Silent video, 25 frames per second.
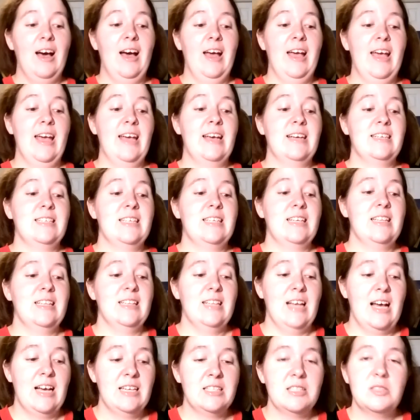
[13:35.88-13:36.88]
And
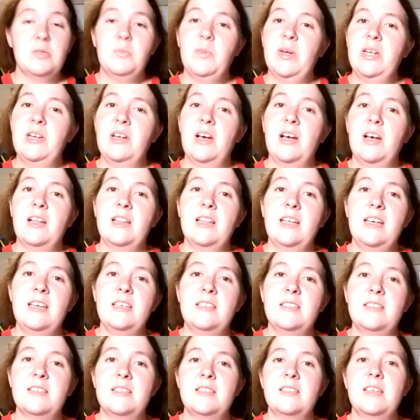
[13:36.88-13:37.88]
last but not
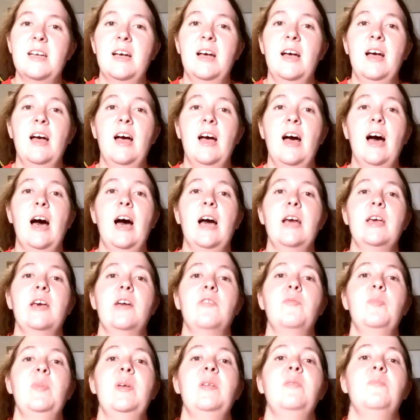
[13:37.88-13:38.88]
least, I
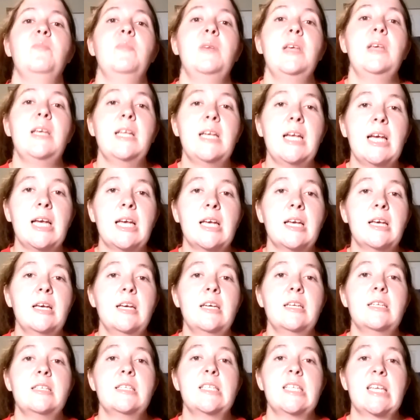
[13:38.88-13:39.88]
have been meaning
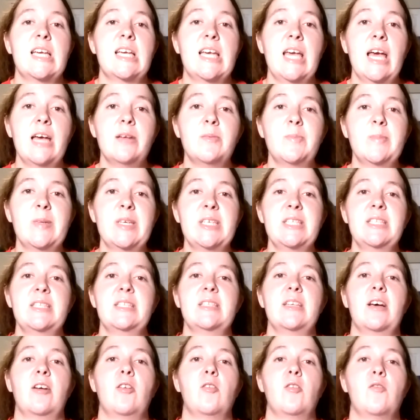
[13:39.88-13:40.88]
to get
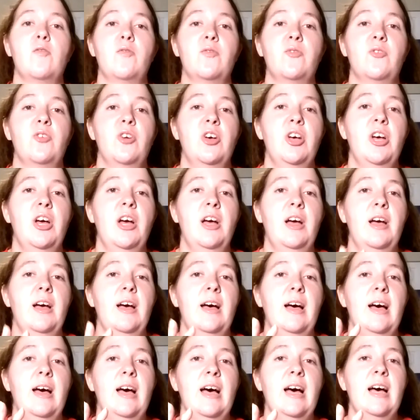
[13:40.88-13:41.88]
myself
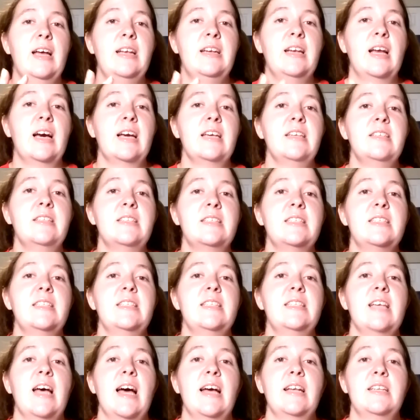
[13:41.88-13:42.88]
a nice
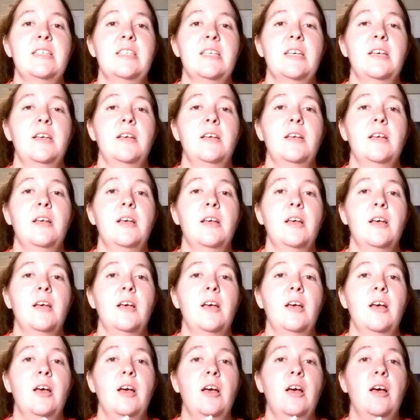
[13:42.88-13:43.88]
set
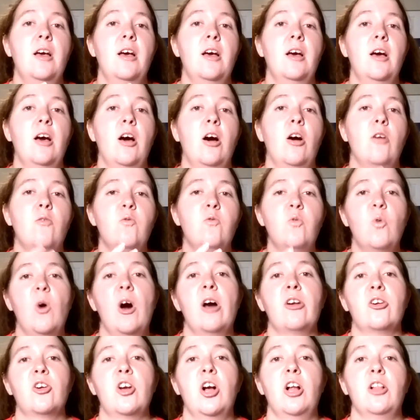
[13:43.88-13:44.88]
of
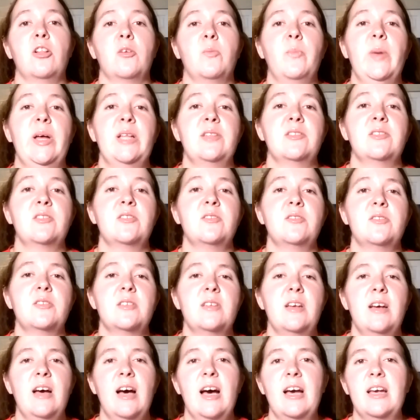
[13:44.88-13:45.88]
watercolor pencils.
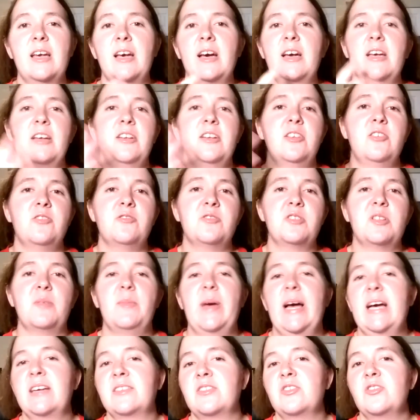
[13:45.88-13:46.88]
I had used the
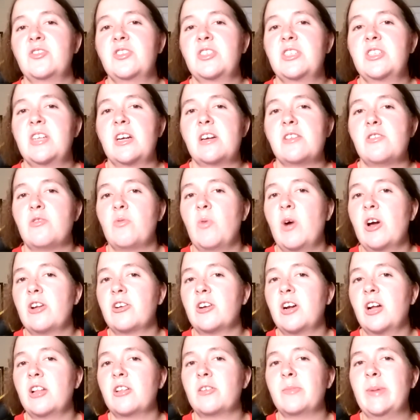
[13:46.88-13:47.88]
Master's Touch
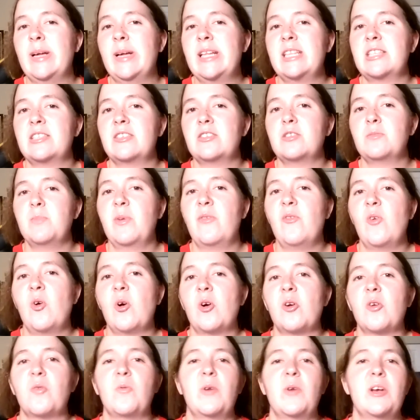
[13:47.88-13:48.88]
watercolor pencils
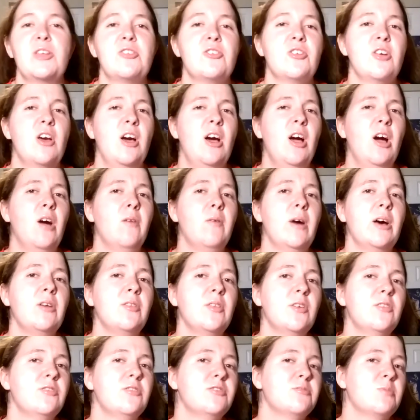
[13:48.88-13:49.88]
before, which, well,
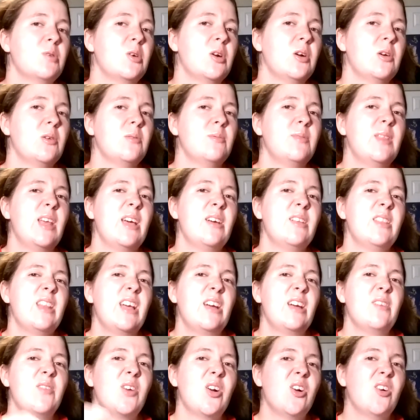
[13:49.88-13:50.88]
those were,
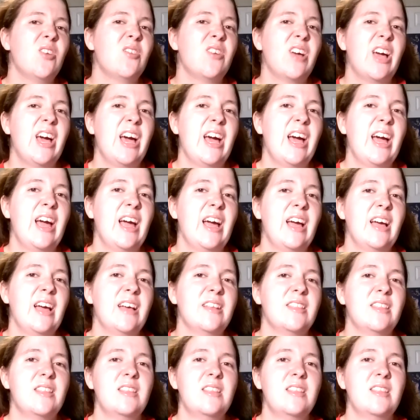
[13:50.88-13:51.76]
they were okay.